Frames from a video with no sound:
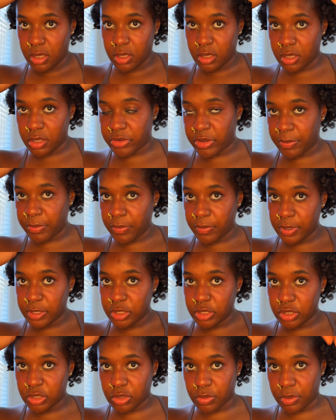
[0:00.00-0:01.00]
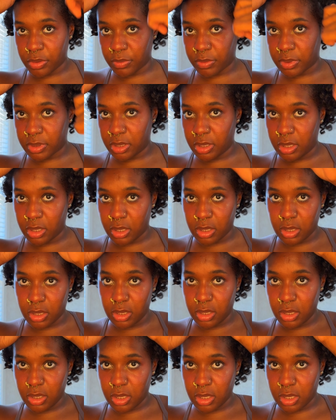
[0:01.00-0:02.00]
The separation is going really
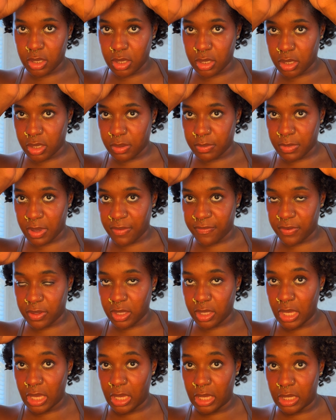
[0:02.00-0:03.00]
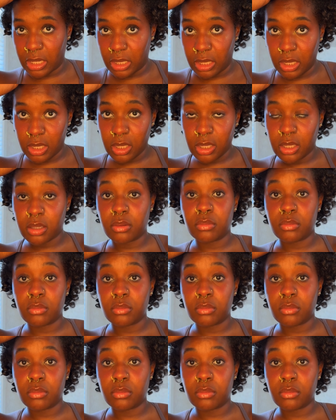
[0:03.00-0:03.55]
good. I feel like Annie.